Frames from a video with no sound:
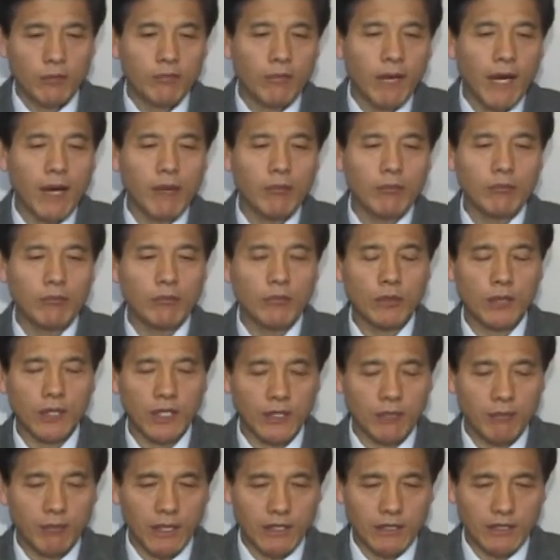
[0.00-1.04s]
This
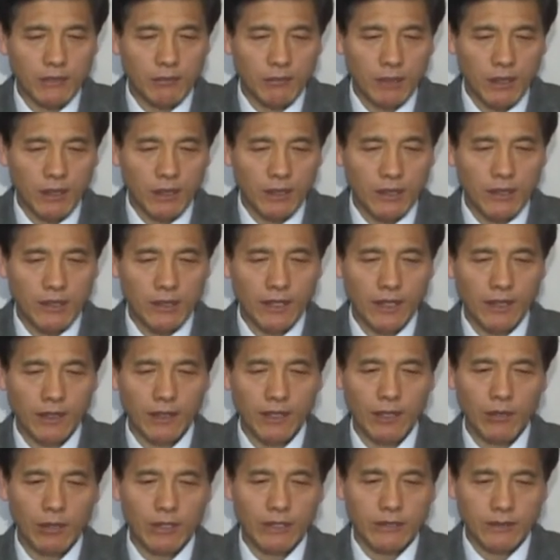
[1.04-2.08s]
refers to
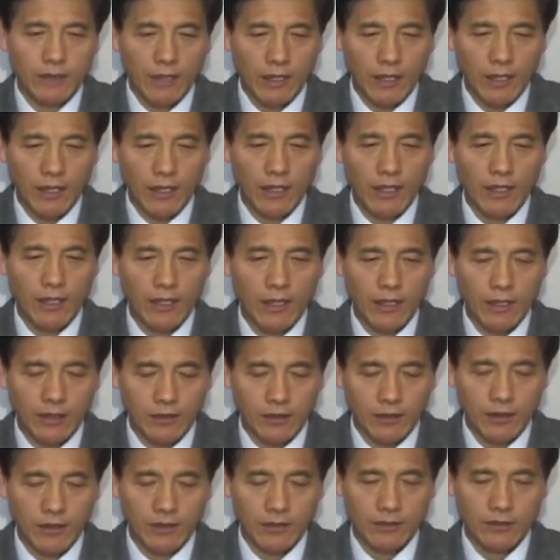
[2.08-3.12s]
the end of
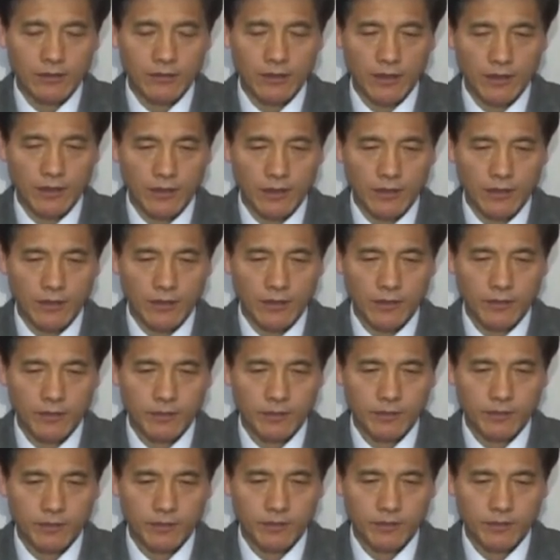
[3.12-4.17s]
this
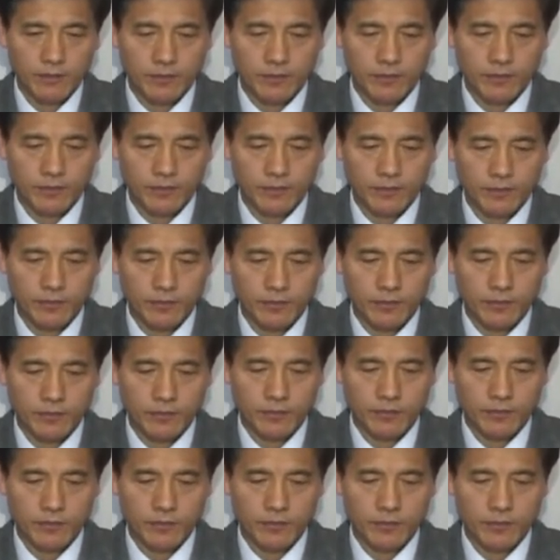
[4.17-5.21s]
world.
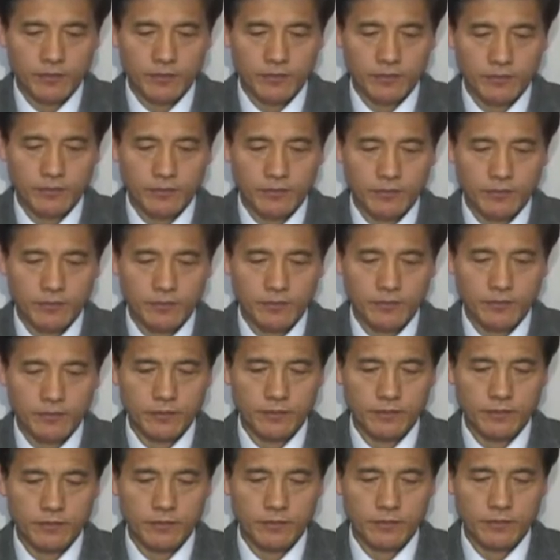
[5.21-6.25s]
We are
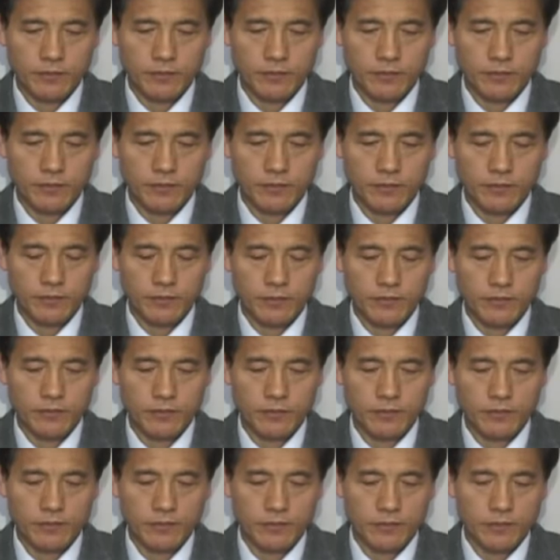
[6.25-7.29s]
all
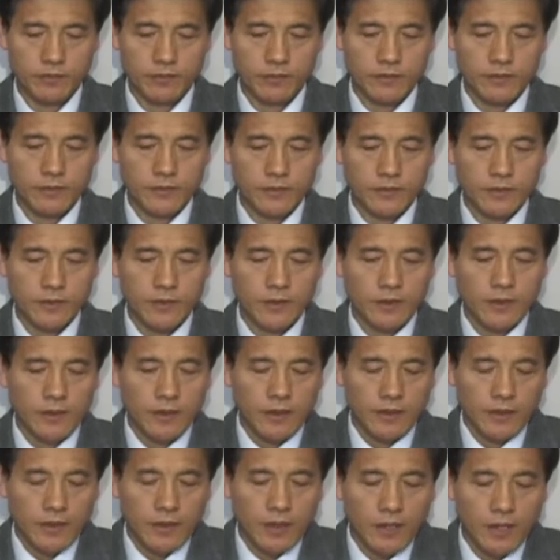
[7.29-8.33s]
approaching the
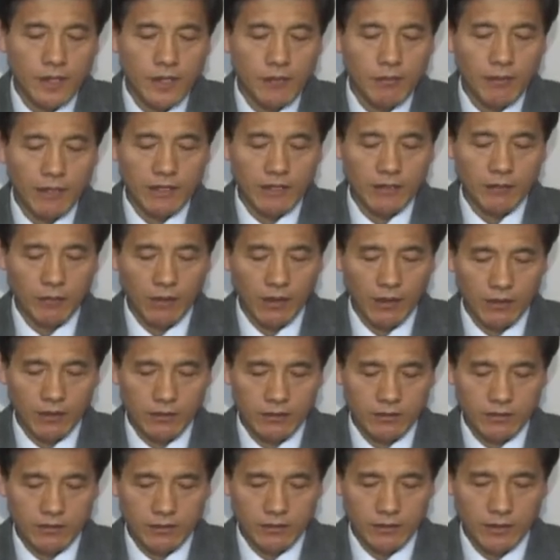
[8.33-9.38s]
end of this
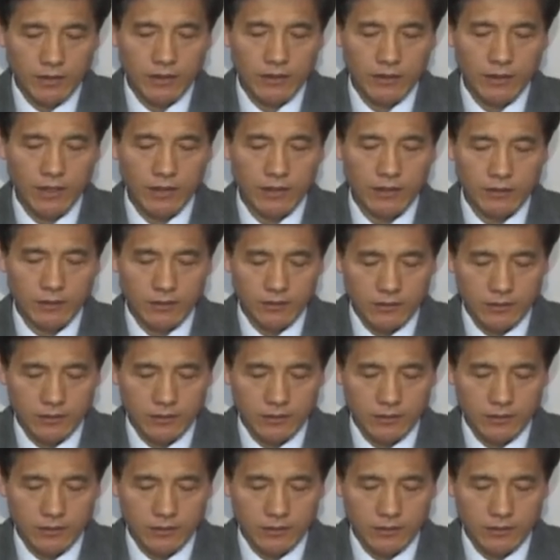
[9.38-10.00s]
world.